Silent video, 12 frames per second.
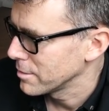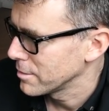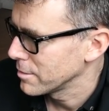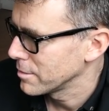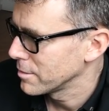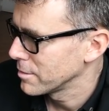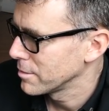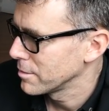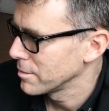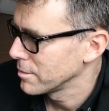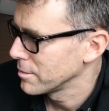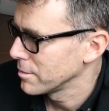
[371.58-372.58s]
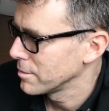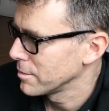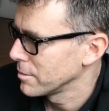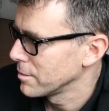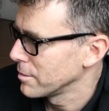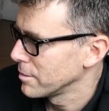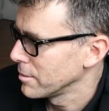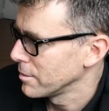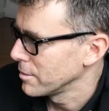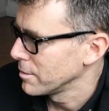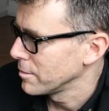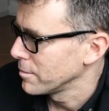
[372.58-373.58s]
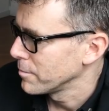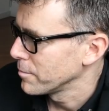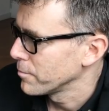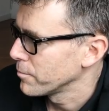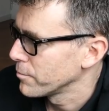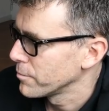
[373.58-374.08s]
(silence)